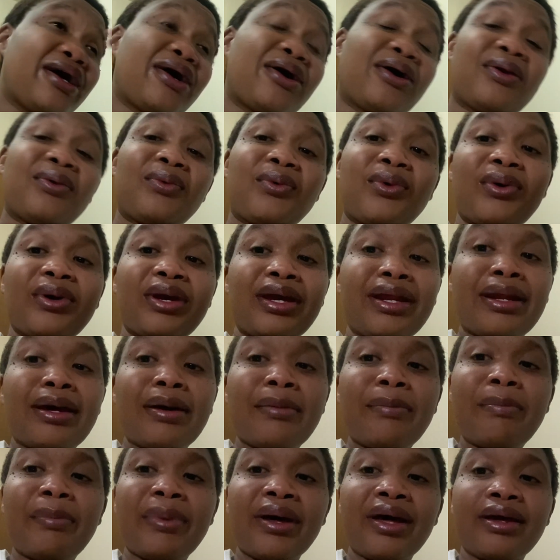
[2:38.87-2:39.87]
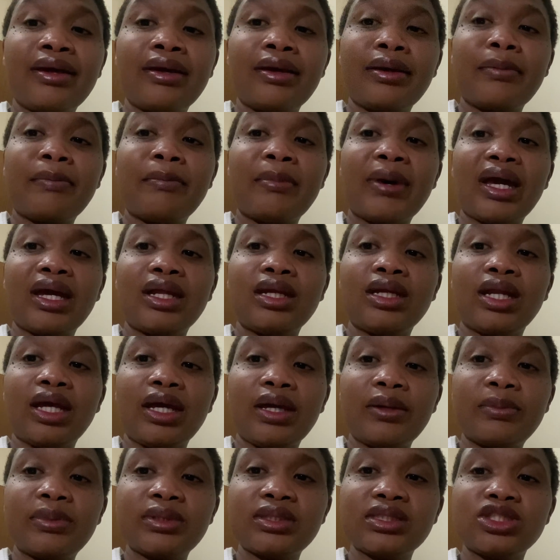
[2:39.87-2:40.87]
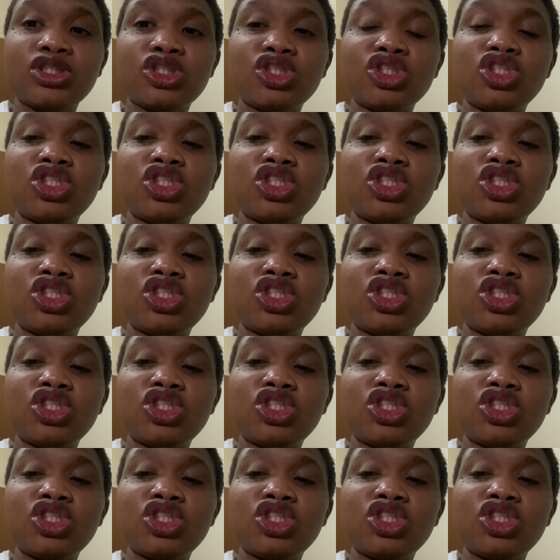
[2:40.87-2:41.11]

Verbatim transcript: got woken up by my neighbor's